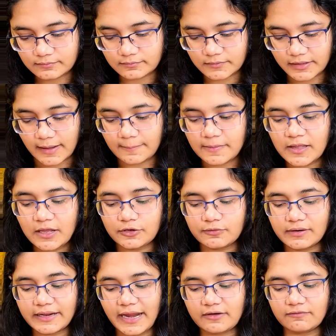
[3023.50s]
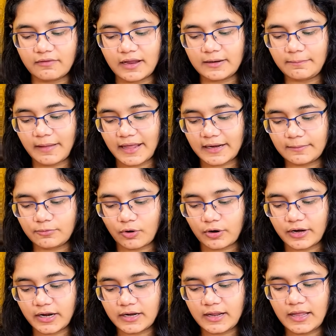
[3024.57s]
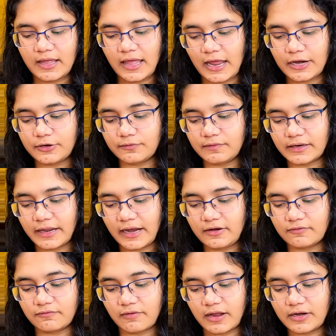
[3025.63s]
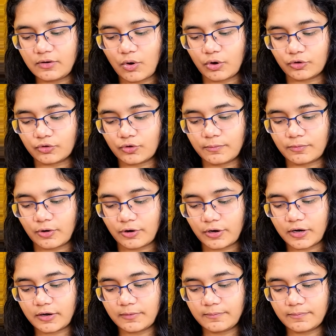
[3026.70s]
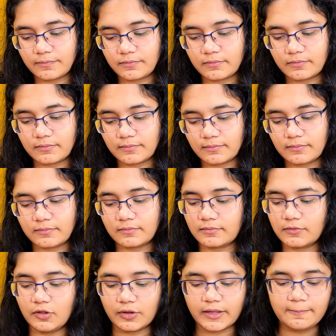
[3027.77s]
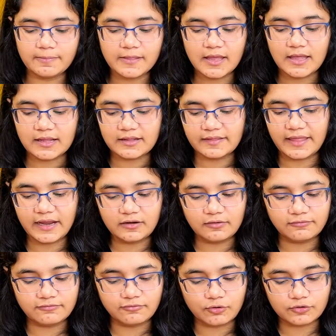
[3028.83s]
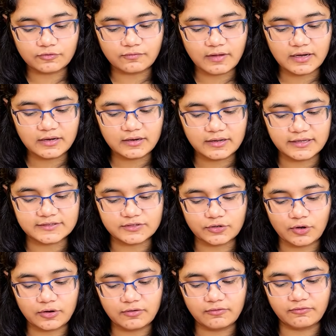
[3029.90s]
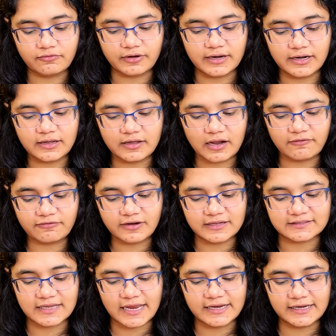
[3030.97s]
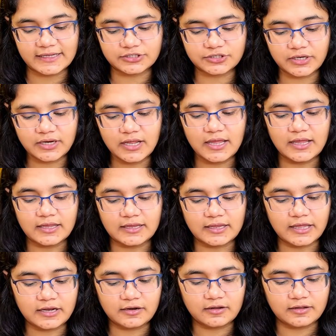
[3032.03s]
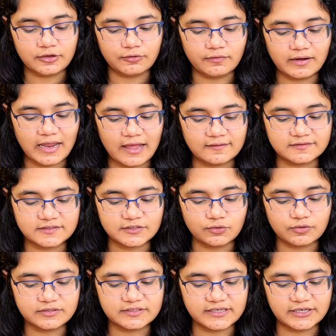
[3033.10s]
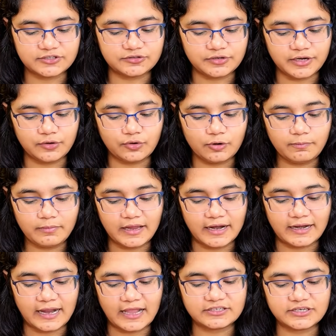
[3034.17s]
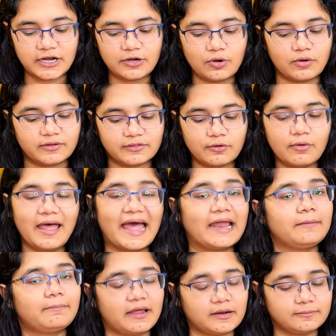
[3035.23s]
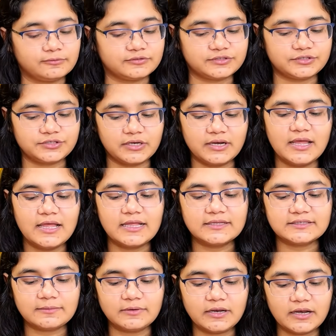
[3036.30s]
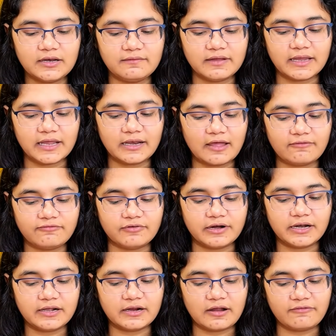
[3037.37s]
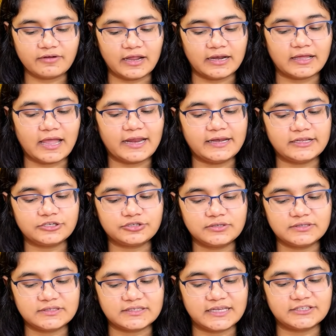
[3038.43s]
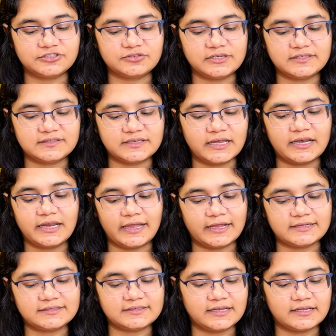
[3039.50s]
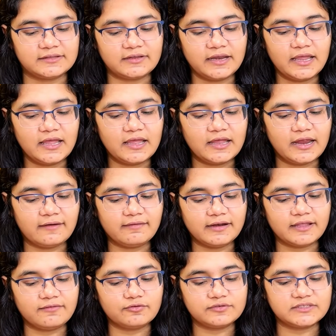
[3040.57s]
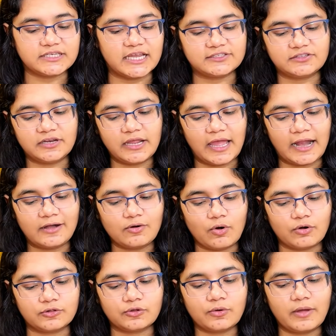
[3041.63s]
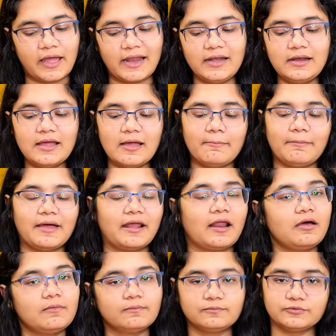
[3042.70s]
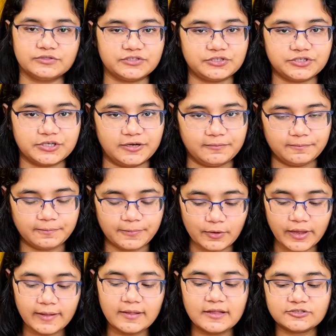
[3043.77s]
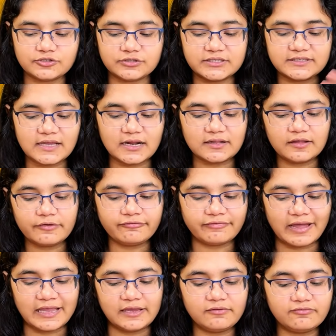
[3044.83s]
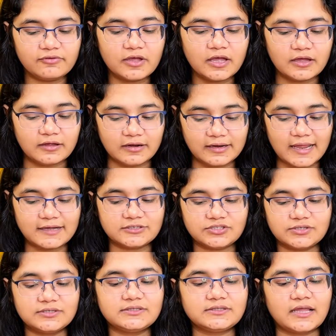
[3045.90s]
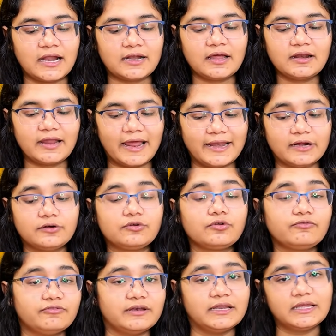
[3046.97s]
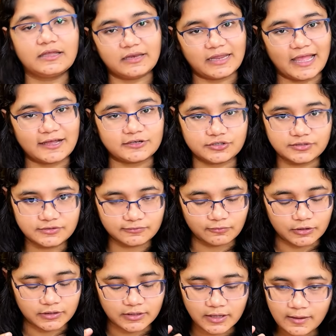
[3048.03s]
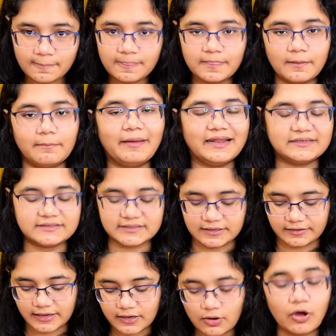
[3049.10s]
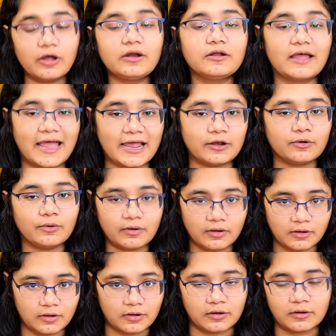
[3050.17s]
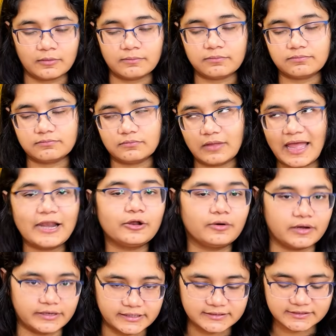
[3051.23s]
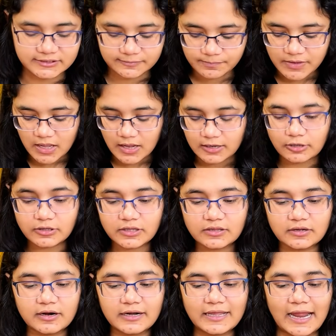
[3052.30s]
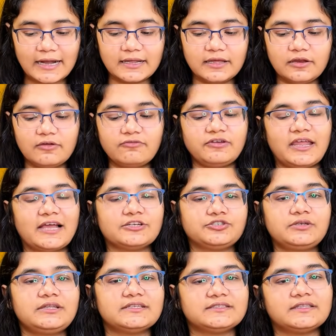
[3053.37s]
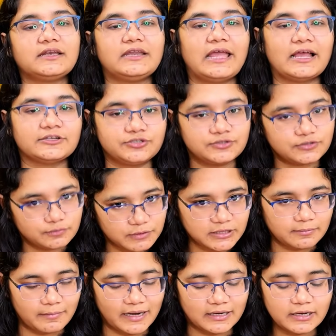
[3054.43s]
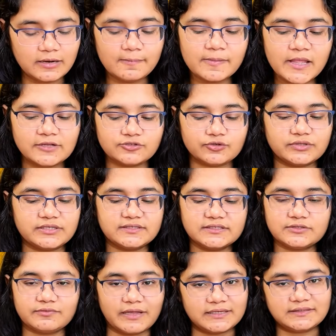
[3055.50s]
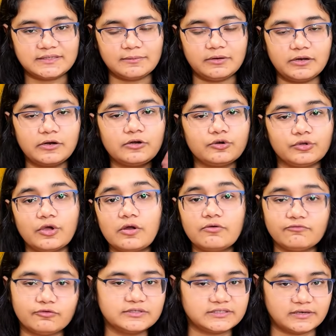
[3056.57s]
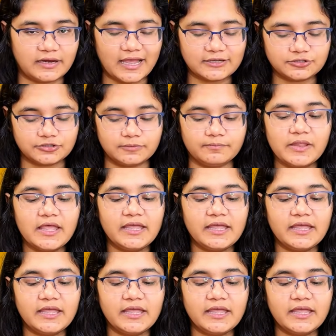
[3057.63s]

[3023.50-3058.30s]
Yeah, you will get one para product and you will get one ortho product. Okay, then fourth one is your Friedel-Crafts acylation. Here you will have COCH3 group attached at ortho and para position. Similarly, we can have Friedel-Crafts alkylation, CH3Cl-AlCl3. It will give you CH3 at ortho and para position. Okay, so these are the 5 reactions that are electrophilic reactions for the benzene ring or haloarenes. Now the third category of reaction is the reactions with metal. So this is very similar to your Woods reaction.